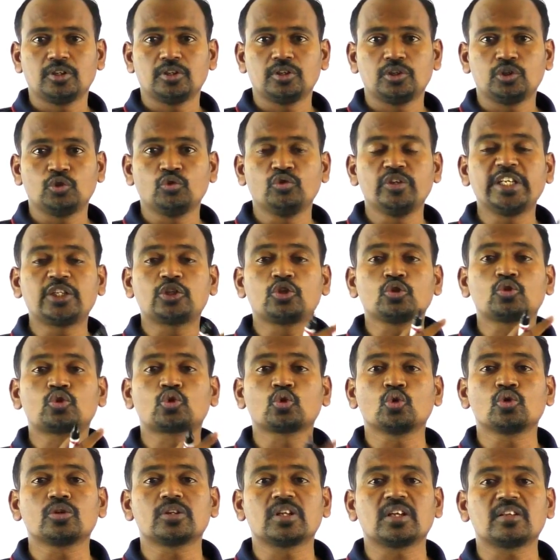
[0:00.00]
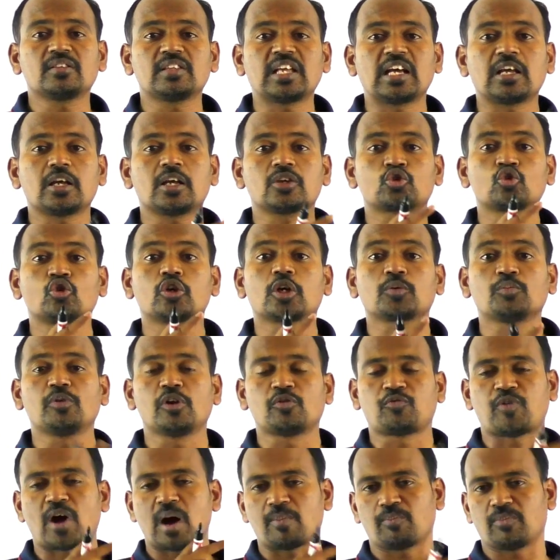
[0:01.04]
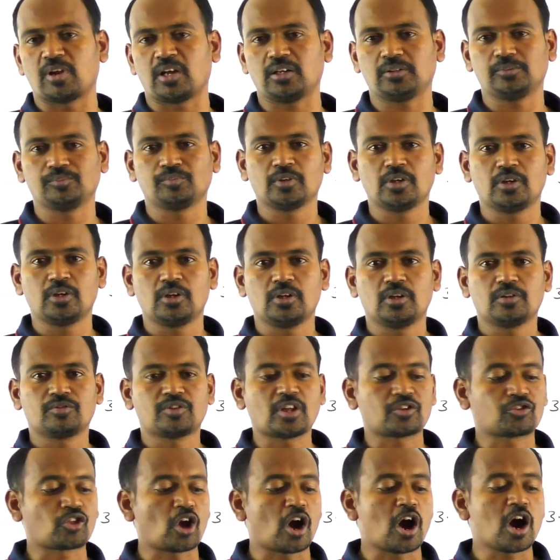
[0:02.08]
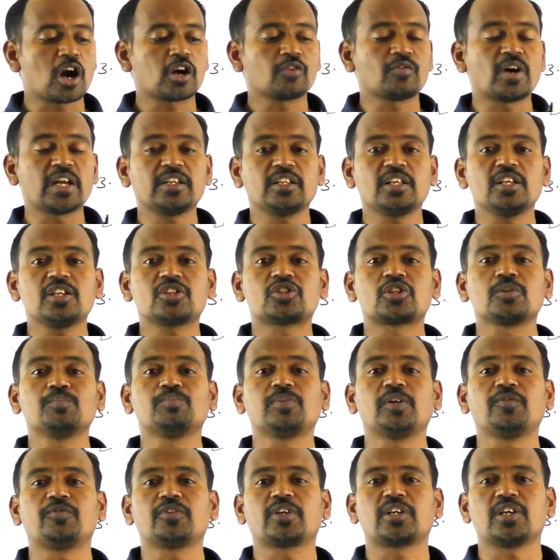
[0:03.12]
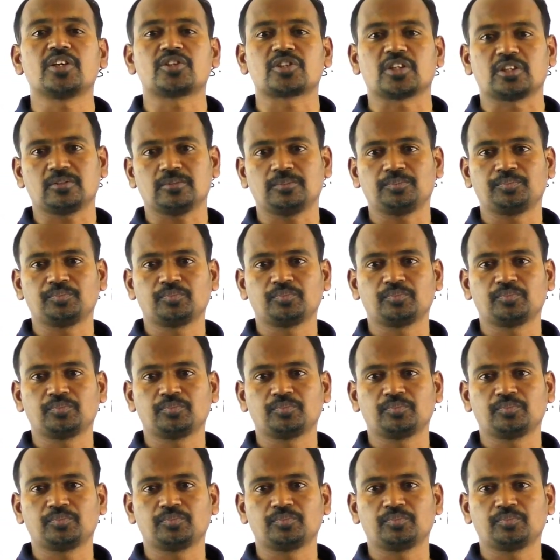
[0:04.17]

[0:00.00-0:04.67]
You need to choose the suitable formula. The third one is simplification.